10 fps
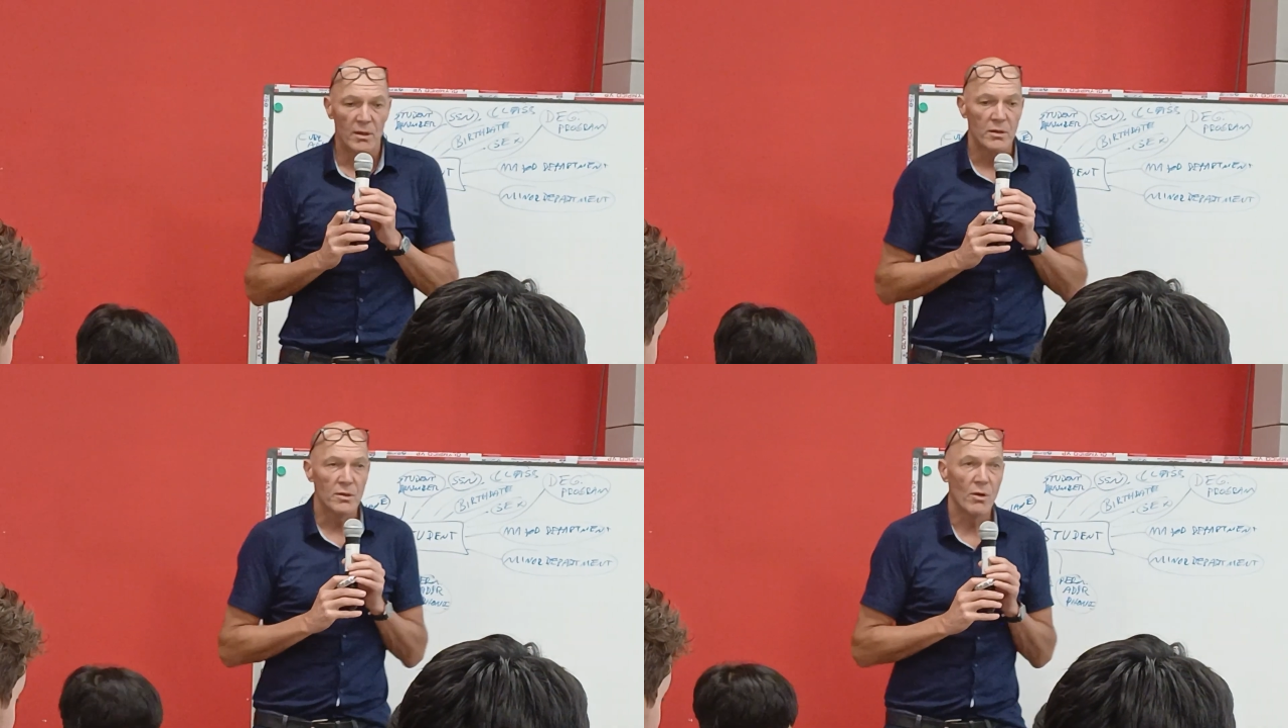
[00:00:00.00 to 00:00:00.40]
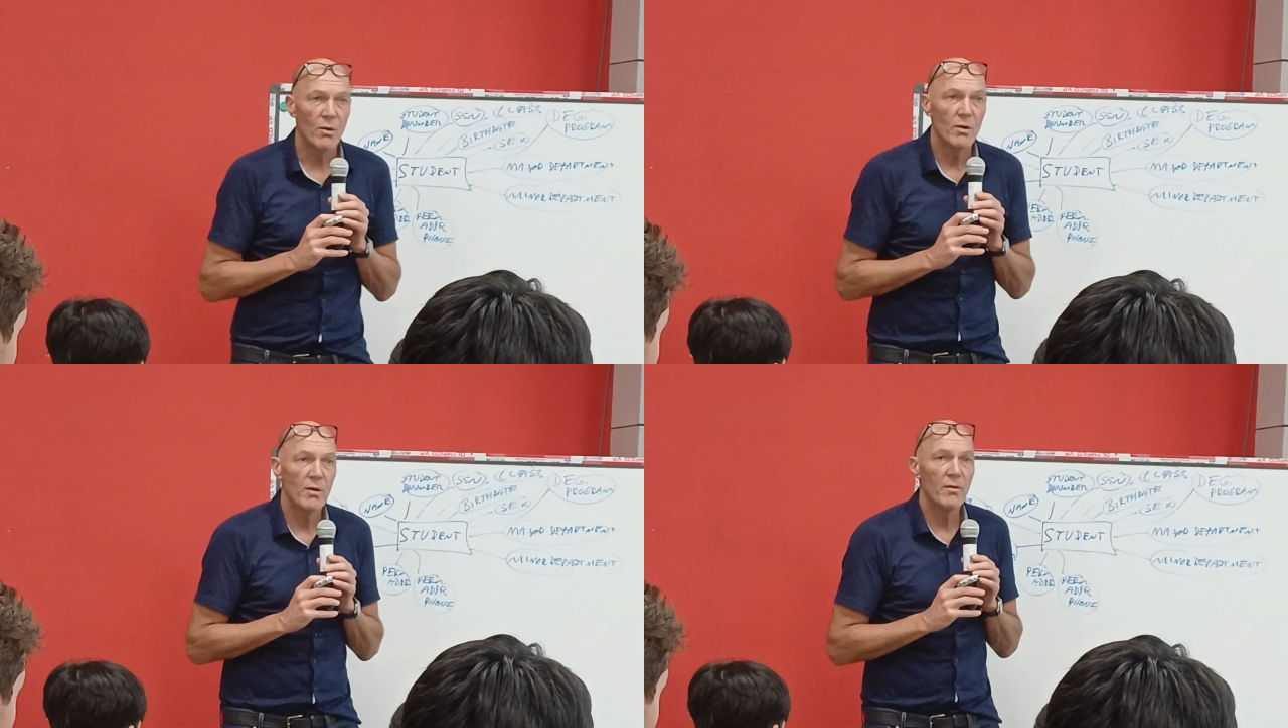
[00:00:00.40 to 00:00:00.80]

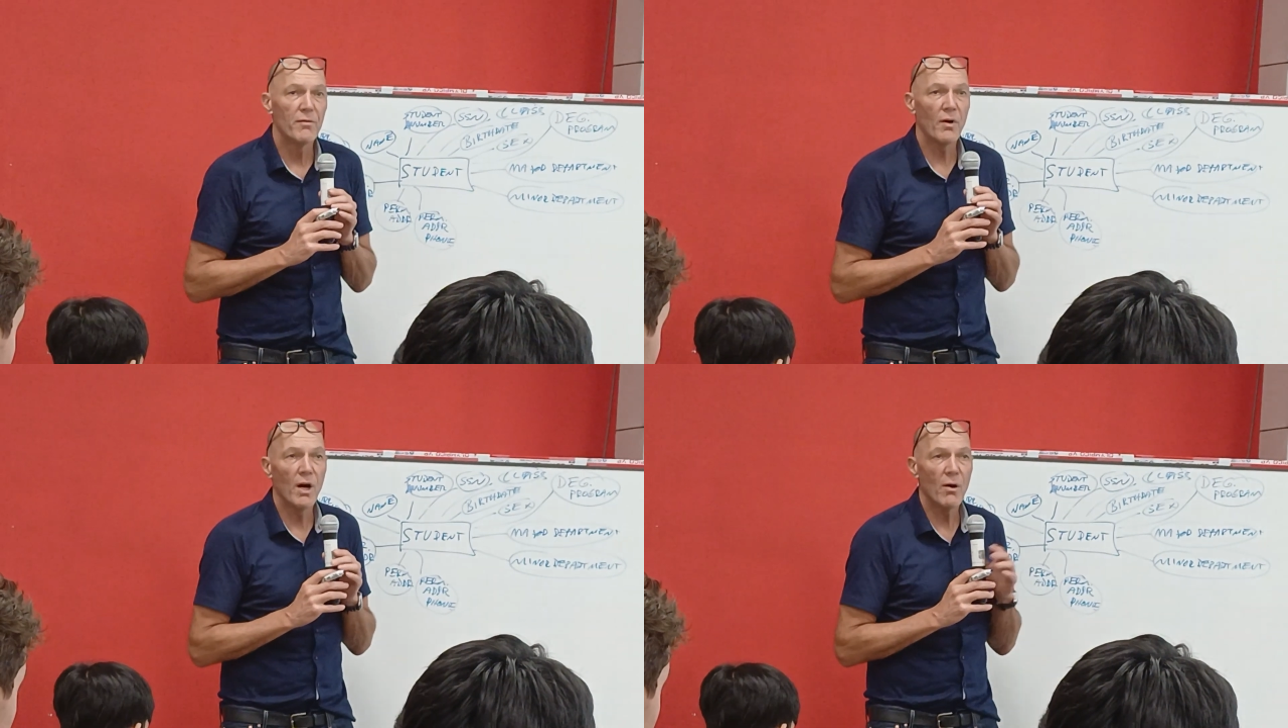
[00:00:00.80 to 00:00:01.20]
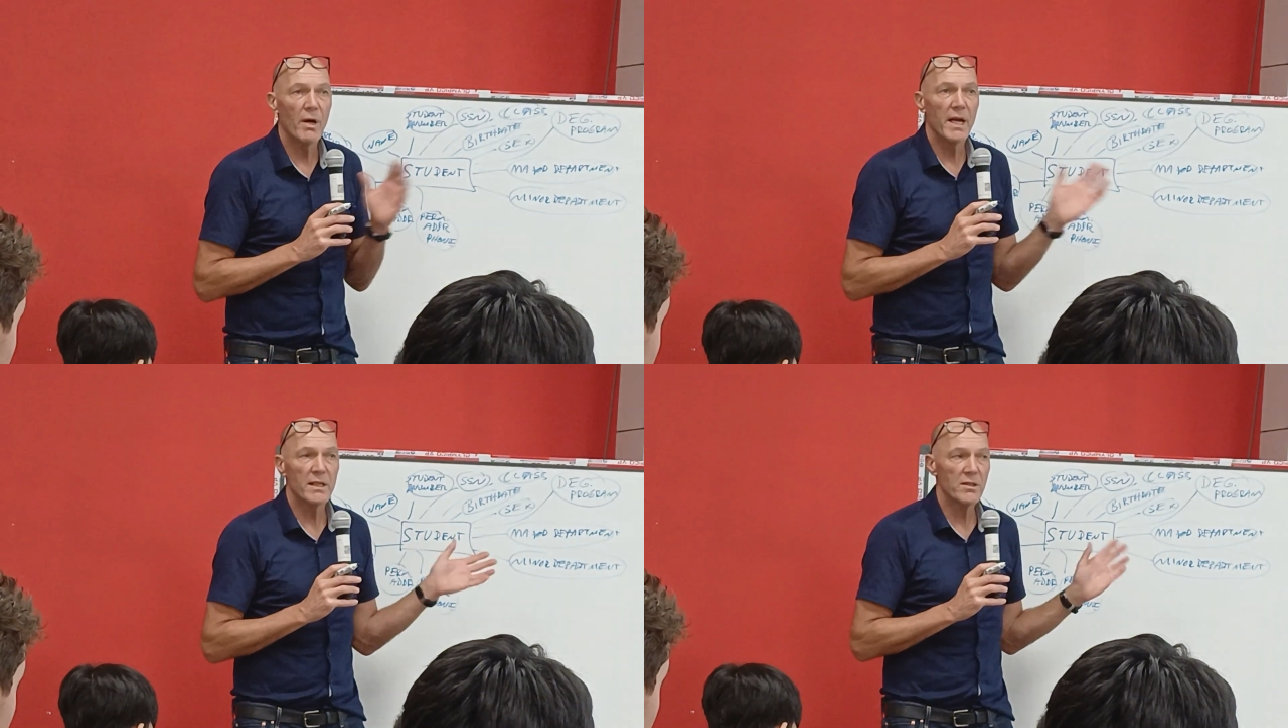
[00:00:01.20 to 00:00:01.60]
So for our
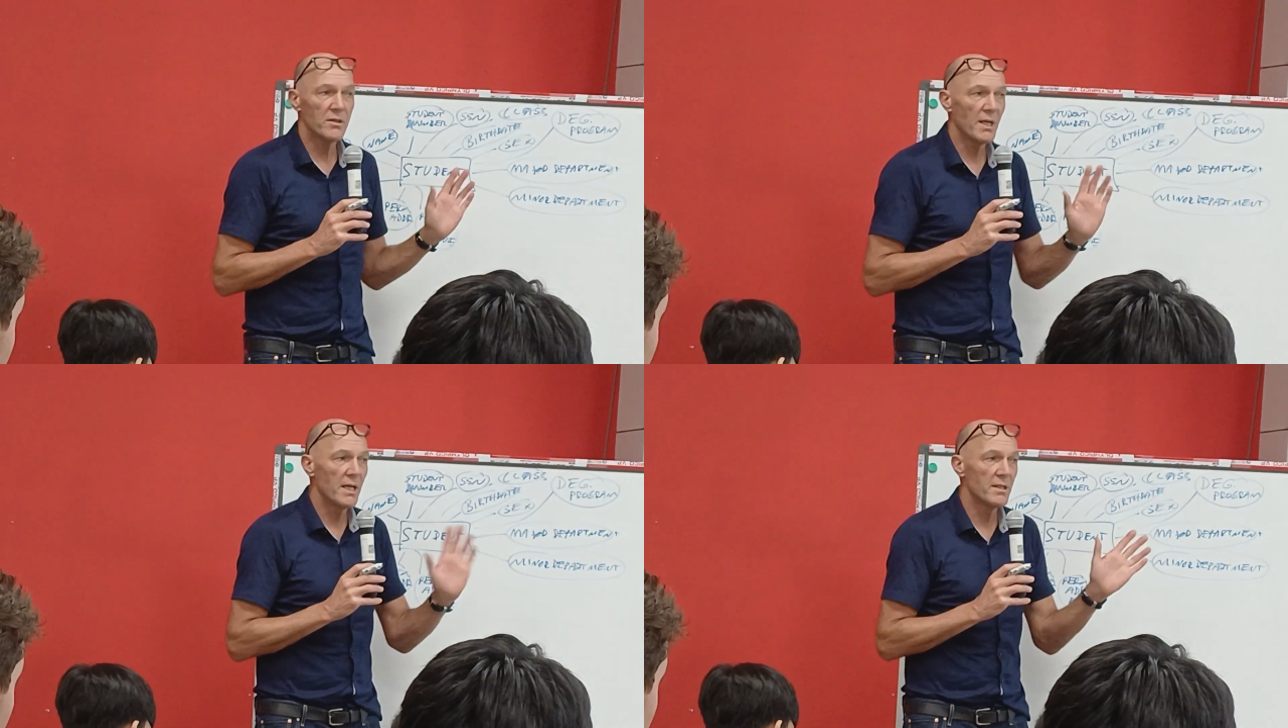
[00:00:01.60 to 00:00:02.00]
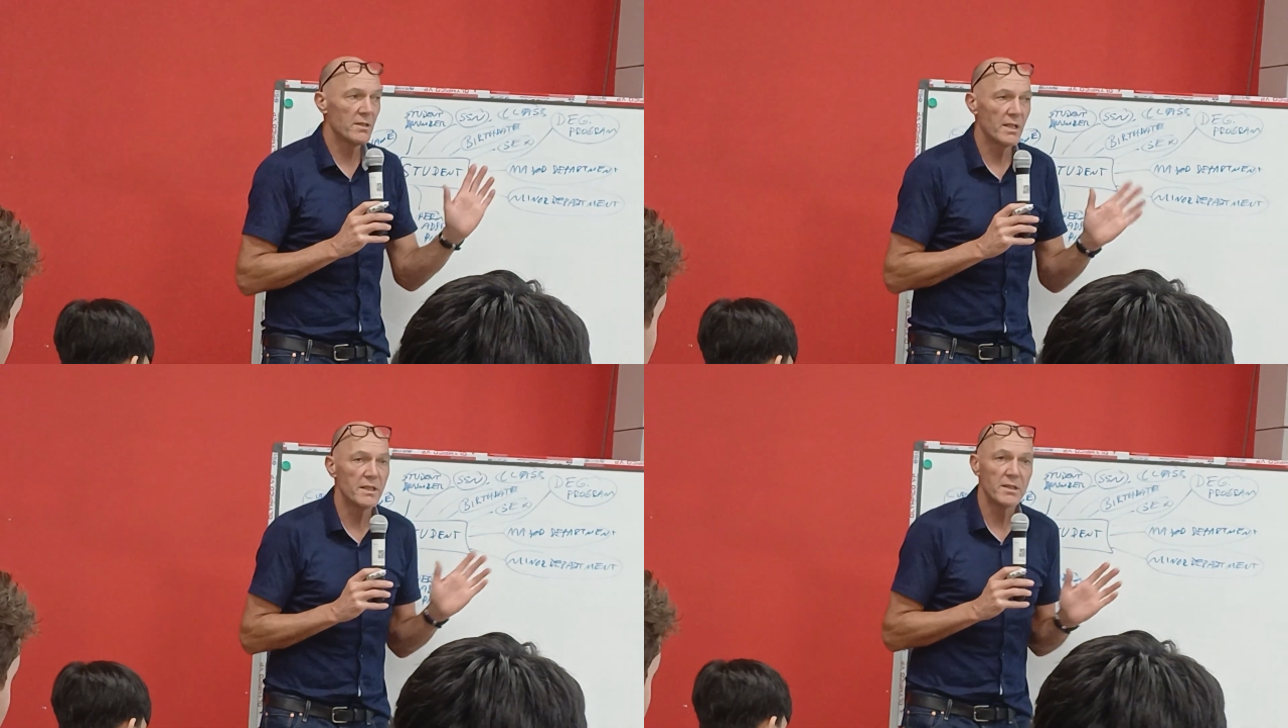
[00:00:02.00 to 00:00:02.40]

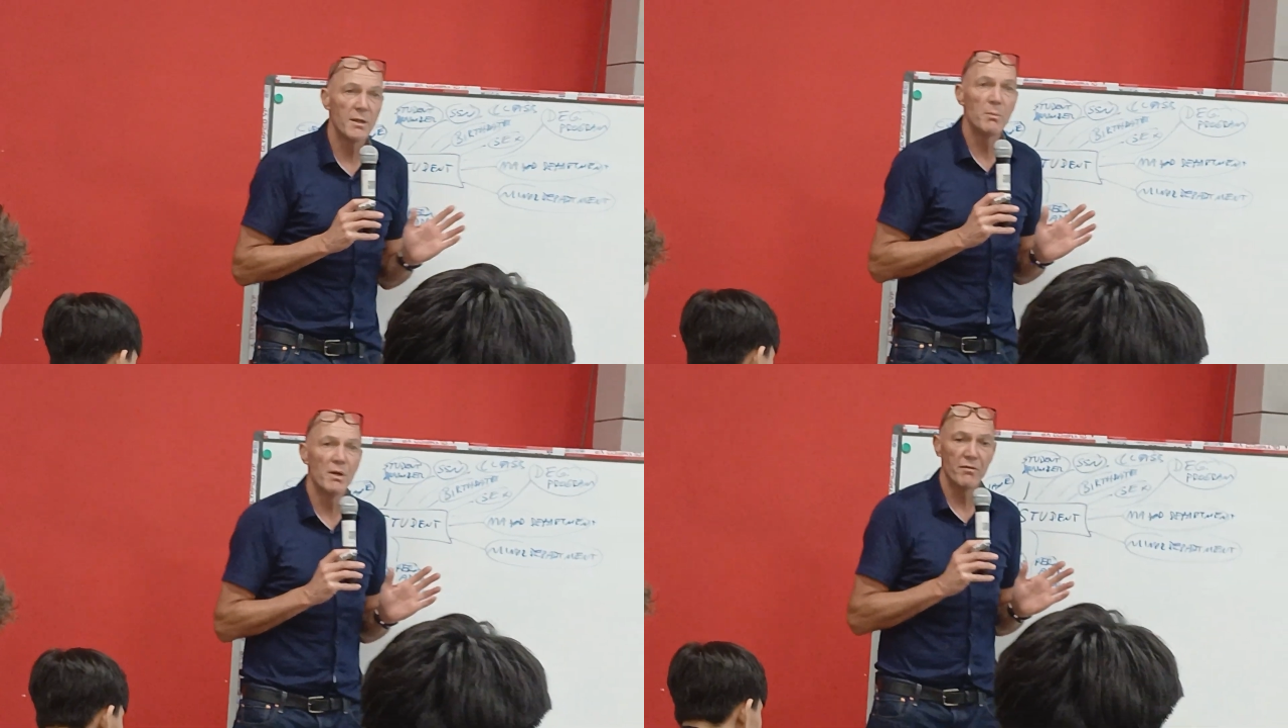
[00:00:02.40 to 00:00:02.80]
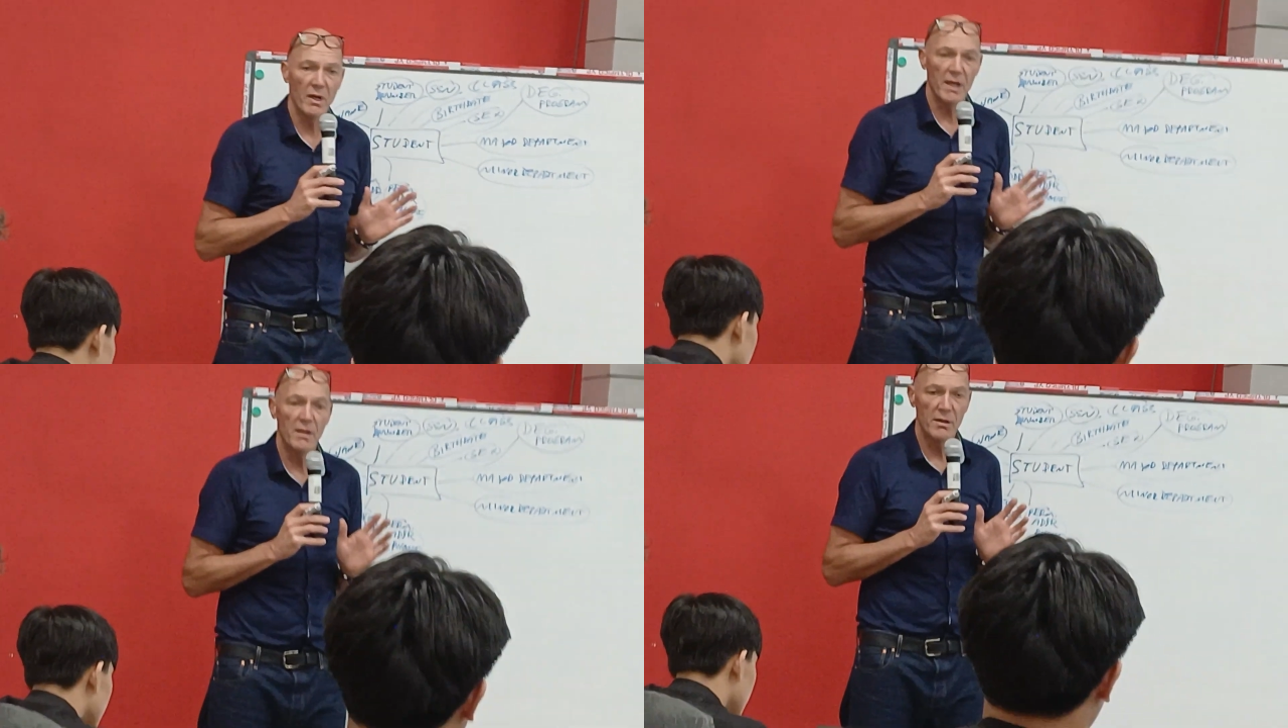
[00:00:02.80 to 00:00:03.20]
exercises, that's simplifying.